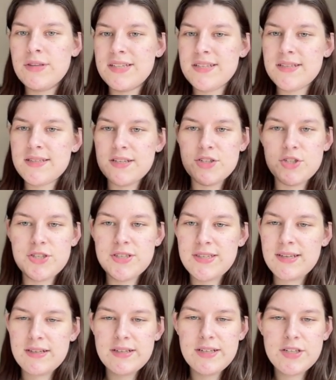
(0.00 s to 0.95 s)
This essentially
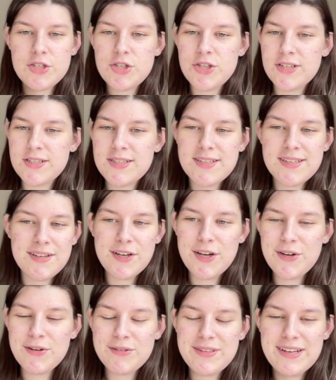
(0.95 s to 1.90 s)
literally is just the
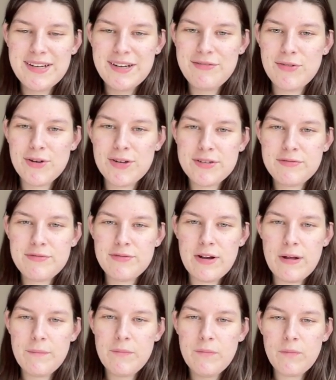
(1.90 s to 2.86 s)
code that I forked
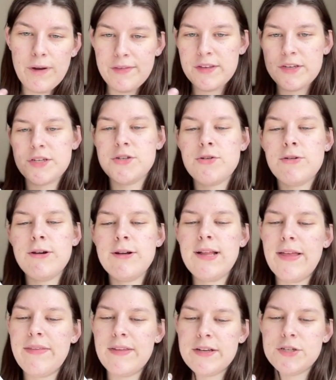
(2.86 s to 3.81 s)
from one, the
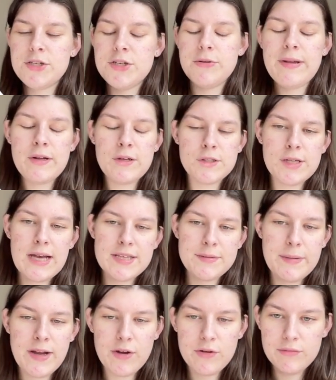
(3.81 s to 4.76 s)
tutorial, and then two, it also
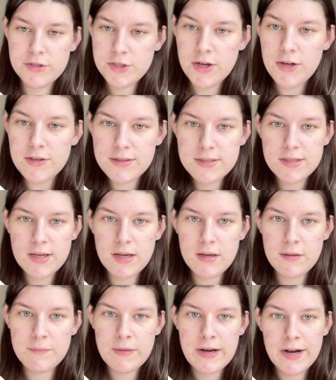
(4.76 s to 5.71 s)
has my own results
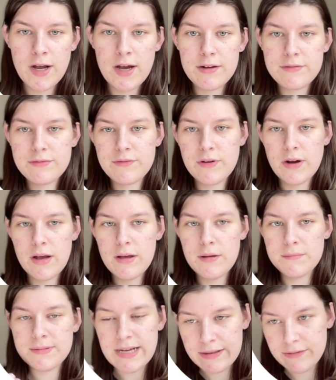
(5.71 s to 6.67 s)
that I got
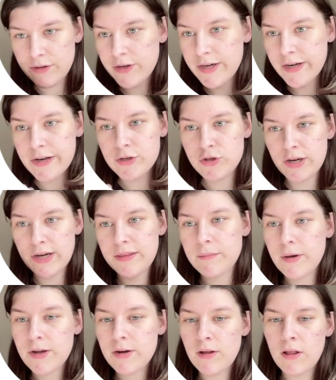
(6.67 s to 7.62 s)
from downloading and training
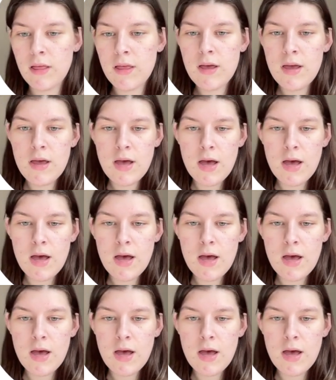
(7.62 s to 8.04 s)
the model